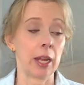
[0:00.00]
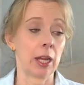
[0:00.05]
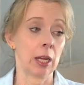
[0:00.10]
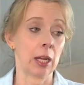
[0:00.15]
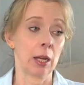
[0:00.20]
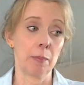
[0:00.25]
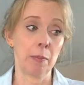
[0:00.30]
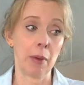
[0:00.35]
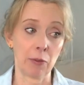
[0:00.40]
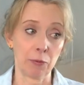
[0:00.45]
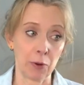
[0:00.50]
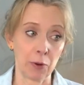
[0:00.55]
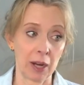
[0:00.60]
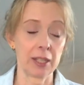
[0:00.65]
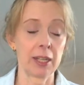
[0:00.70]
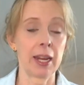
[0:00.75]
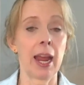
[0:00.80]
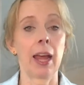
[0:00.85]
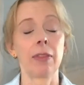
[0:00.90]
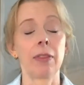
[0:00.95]
my
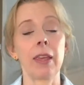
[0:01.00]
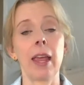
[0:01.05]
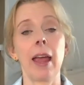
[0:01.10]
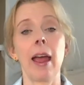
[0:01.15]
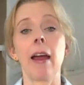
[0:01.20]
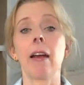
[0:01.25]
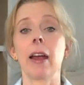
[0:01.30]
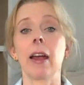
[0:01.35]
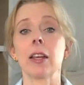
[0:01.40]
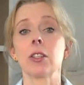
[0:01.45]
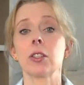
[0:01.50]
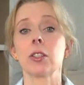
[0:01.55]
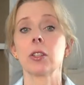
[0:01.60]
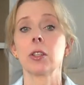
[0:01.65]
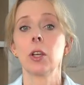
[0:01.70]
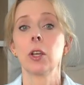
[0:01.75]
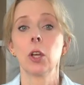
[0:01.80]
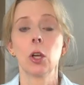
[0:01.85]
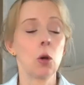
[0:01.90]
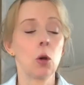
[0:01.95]
friend Kathy Harris,
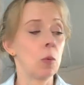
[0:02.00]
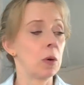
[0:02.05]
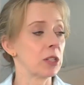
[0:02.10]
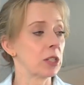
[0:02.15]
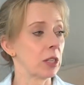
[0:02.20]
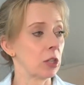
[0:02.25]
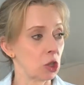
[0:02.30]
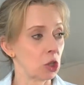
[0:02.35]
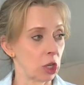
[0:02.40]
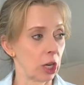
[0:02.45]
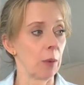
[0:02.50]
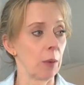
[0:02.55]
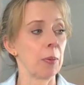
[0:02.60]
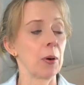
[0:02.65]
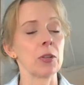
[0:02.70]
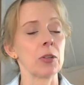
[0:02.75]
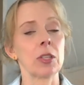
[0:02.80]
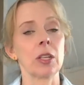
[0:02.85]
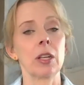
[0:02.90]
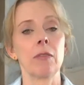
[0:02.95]
who was the
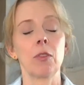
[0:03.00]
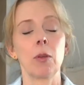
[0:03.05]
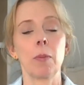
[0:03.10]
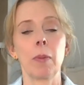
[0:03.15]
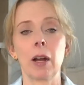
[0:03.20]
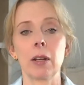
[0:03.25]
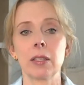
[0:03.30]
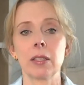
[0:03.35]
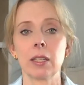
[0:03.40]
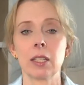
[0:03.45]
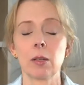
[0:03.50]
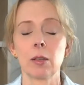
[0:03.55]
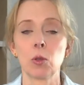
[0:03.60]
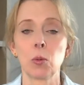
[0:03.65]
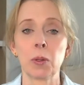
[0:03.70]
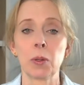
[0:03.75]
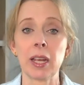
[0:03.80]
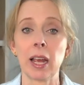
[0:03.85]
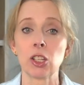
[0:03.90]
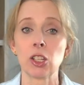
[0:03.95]
chairperson of the Merit Systems
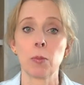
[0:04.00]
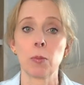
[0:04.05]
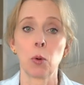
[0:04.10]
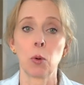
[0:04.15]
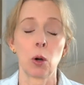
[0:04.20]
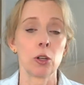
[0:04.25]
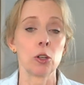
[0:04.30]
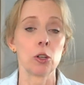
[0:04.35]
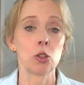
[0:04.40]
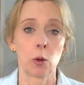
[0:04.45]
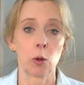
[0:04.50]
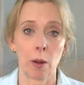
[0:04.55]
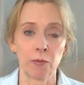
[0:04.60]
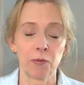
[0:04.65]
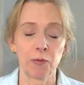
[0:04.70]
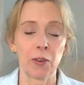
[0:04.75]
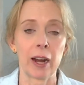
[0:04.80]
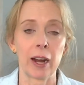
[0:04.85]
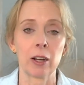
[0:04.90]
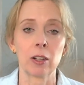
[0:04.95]
Protection Board, who Trump
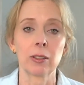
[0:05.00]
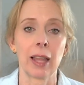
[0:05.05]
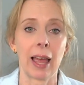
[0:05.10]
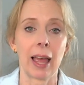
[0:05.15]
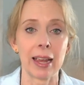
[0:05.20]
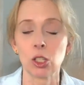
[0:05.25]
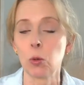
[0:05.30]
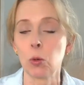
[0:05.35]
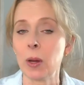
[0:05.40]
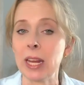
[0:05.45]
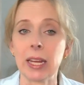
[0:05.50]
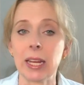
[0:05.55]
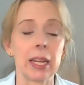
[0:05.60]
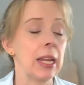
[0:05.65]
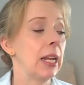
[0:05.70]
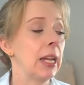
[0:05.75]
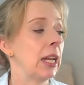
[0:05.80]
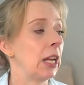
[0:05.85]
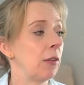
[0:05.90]
fired last week,